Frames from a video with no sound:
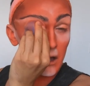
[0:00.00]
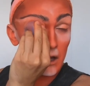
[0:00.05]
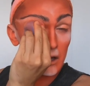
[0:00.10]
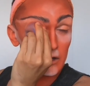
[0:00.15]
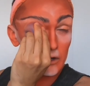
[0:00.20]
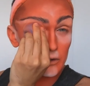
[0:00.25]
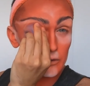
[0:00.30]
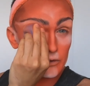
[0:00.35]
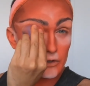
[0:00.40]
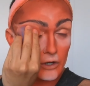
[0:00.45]

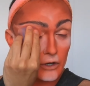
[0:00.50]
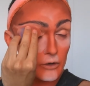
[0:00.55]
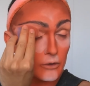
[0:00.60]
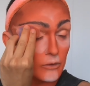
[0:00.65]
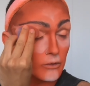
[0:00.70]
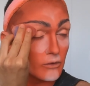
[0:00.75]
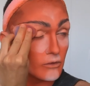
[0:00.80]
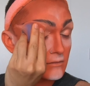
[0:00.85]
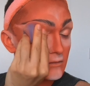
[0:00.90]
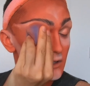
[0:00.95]
don't know.
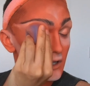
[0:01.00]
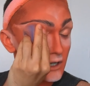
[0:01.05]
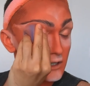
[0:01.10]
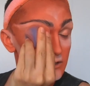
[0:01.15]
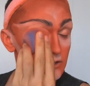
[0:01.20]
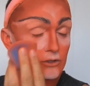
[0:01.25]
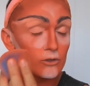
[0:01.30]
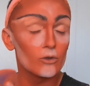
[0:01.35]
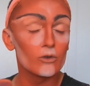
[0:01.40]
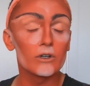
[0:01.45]
I
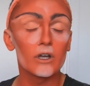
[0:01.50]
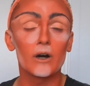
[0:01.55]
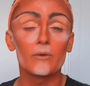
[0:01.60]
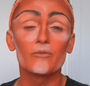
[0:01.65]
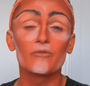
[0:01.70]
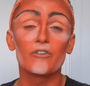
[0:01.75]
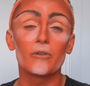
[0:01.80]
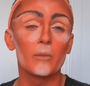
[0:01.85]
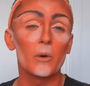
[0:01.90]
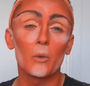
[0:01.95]
saw Come
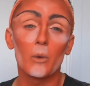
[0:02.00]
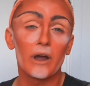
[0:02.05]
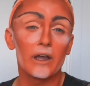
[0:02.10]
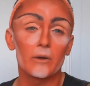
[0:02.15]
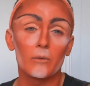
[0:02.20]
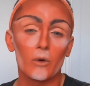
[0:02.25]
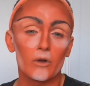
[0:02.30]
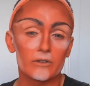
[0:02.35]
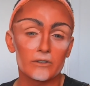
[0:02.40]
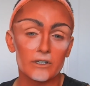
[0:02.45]
From Away
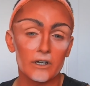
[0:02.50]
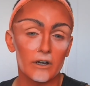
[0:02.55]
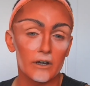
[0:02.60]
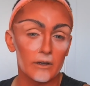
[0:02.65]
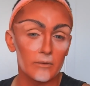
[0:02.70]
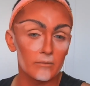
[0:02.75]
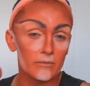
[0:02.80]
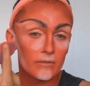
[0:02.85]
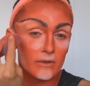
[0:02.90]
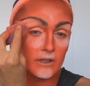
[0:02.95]
one
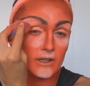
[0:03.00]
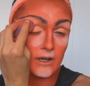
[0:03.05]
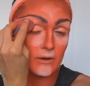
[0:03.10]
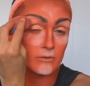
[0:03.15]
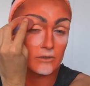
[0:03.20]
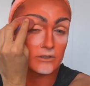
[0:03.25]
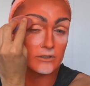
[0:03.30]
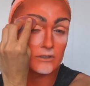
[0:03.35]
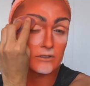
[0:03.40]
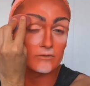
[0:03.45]
time and that
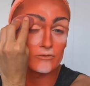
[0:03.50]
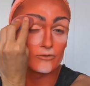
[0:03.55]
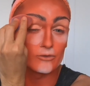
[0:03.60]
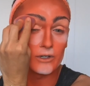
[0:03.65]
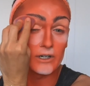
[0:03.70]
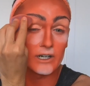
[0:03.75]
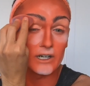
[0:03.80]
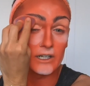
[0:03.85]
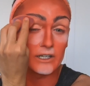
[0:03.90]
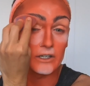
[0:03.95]
was
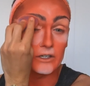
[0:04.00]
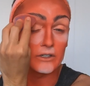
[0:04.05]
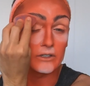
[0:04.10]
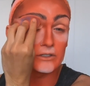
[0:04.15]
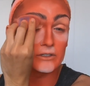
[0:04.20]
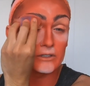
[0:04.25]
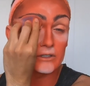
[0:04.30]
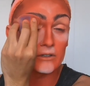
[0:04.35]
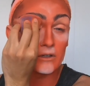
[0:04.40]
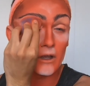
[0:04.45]
really good.
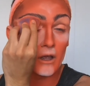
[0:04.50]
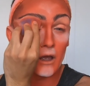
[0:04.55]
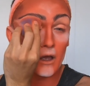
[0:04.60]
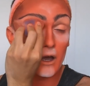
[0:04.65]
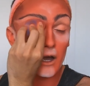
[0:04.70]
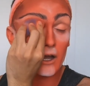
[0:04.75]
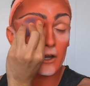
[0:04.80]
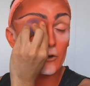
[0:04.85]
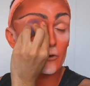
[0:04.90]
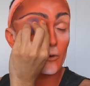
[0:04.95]

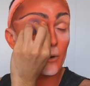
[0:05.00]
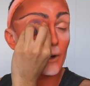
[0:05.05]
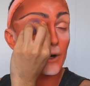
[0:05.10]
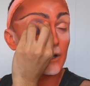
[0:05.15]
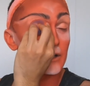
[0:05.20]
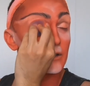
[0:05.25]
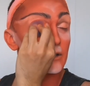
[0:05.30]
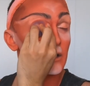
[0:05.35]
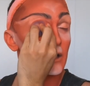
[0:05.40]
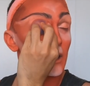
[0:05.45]
I
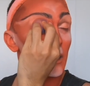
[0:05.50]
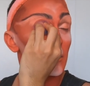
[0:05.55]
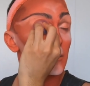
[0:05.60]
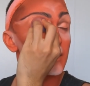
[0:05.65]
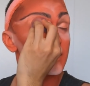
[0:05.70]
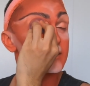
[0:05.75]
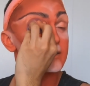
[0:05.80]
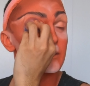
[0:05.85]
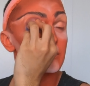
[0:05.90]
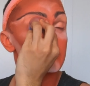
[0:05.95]
cried
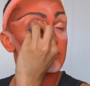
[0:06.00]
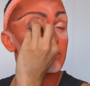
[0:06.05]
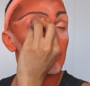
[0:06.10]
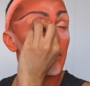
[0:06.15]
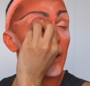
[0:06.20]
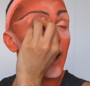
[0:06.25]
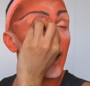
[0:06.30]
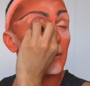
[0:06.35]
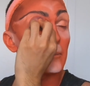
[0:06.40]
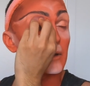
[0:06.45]
because I was so
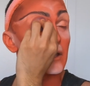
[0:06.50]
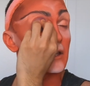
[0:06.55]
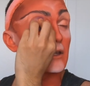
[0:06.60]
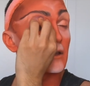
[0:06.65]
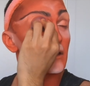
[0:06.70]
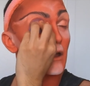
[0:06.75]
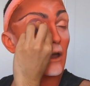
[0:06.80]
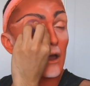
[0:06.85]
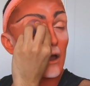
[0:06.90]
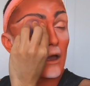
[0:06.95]
happy.
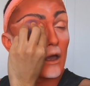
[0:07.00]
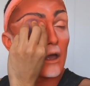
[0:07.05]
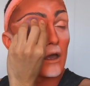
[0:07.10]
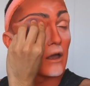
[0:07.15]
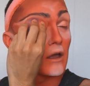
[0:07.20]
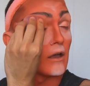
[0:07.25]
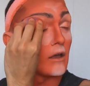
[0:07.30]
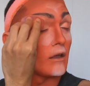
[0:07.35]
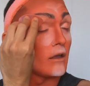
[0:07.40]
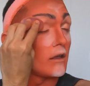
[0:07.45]

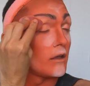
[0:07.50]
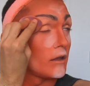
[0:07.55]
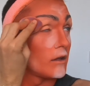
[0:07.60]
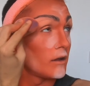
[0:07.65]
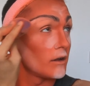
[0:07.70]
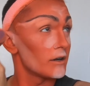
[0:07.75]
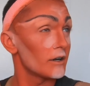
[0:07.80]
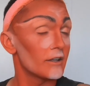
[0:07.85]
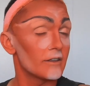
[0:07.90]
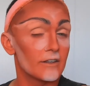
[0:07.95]

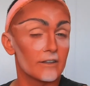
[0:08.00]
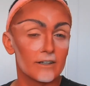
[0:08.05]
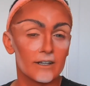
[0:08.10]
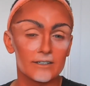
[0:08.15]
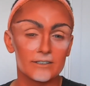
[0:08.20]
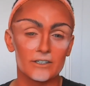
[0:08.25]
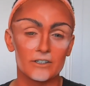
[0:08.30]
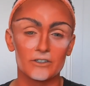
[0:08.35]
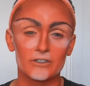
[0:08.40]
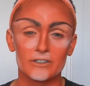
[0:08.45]
I think that's
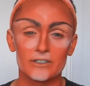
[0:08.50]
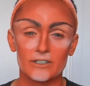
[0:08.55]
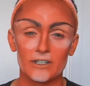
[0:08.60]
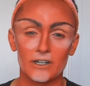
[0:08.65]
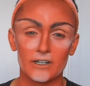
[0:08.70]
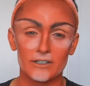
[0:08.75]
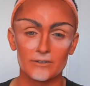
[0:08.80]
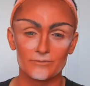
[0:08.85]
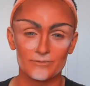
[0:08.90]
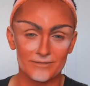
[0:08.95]
a good
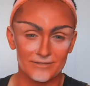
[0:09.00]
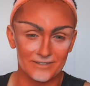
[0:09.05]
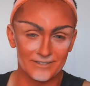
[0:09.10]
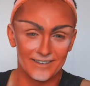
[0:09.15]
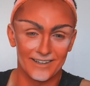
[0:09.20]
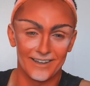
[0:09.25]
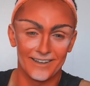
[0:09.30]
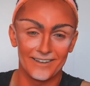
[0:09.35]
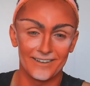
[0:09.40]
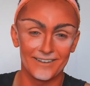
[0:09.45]
sign.
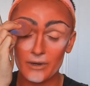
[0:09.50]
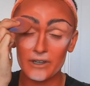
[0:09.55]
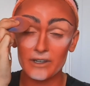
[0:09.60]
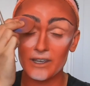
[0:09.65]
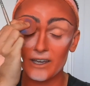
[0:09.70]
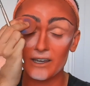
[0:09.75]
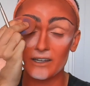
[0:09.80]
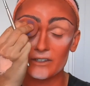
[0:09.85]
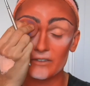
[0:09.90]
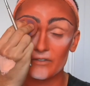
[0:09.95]
But
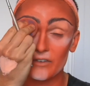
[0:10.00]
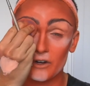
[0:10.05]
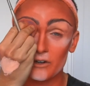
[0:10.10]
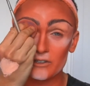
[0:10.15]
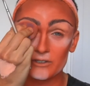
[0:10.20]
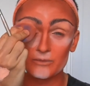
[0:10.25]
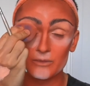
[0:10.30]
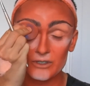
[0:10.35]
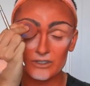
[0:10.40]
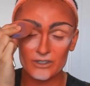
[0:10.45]
yeah, as far as
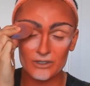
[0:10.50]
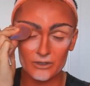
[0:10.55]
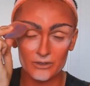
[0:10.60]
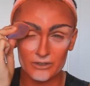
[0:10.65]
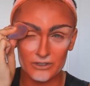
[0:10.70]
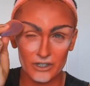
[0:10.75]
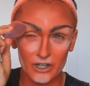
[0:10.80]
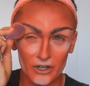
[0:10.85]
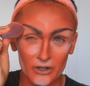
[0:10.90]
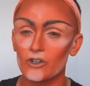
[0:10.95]
musicals
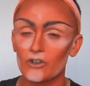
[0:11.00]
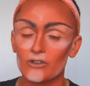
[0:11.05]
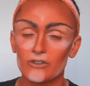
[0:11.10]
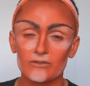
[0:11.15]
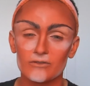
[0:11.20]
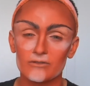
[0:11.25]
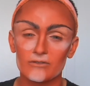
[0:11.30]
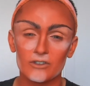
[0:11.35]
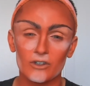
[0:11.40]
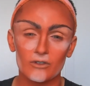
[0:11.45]
go,
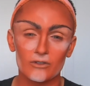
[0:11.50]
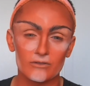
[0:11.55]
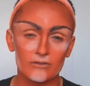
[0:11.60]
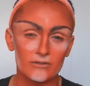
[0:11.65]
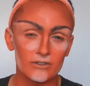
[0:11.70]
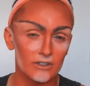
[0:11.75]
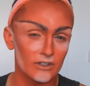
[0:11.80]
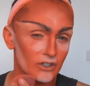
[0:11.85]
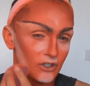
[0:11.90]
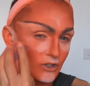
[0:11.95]
I'm not
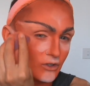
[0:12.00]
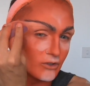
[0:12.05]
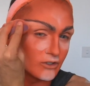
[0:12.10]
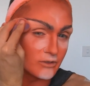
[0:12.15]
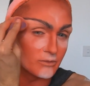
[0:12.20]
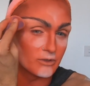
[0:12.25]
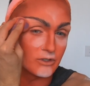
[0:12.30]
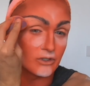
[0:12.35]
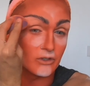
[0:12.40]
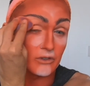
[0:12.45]
a huge
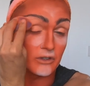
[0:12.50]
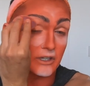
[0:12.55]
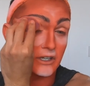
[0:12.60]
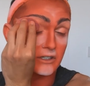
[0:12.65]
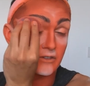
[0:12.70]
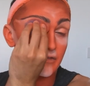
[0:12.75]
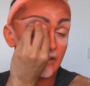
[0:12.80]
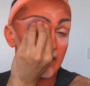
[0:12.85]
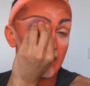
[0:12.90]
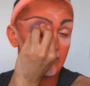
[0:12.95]
musical theatre
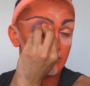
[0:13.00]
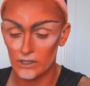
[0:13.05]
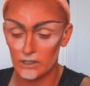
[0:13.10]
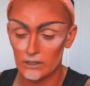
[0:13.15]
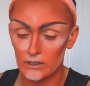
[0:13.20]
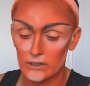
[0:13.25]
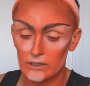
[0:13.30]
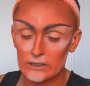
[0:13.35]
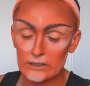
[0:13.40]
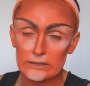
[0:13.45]
fan.
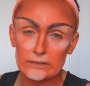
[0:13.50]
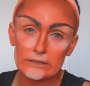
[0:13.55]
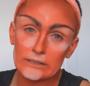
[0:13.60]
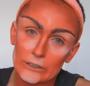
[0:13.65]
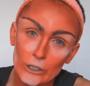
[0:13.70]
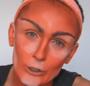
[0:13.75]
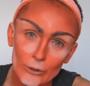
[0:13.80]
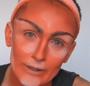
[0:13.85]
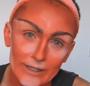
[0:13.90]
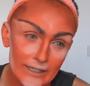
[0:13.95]

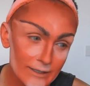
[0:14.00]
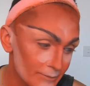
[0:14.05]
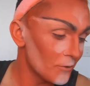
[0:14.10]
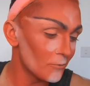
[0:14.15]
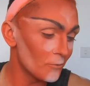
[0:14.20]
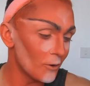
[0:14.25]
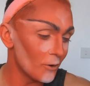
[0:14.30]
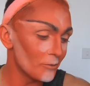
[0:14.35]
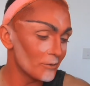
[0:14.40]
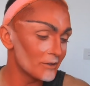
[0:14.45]
Sorry.
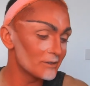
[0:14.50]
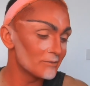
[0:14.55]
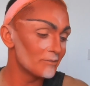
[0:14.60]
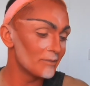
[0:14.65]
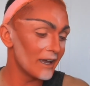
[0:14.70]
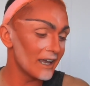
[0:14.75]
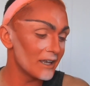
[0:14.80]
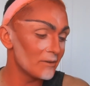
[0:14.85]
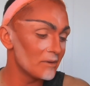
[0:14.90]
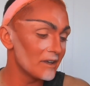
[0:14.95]
What was
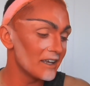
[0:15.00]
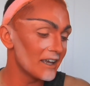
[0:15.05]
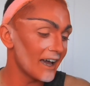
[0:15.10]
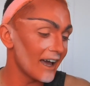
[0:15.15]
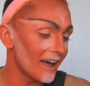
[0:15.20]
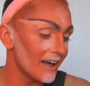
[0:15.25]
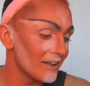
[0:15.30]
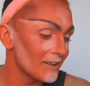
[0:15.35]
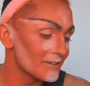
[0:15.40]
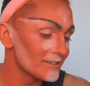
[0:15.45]
Baby
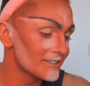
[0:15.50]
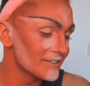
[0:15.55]
Al's